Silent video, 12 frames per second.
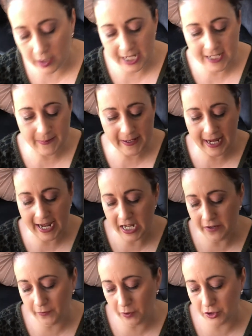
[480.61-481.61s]
I spent
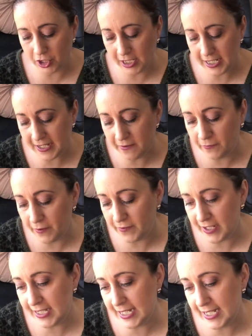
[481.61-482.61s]

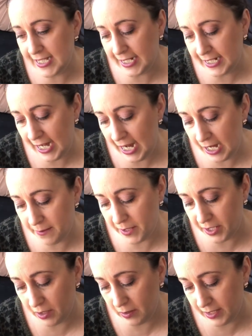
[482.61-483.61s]
$84.50 at
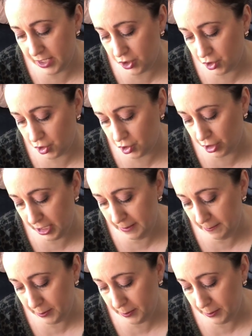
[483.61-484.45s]
Kmart on this trip,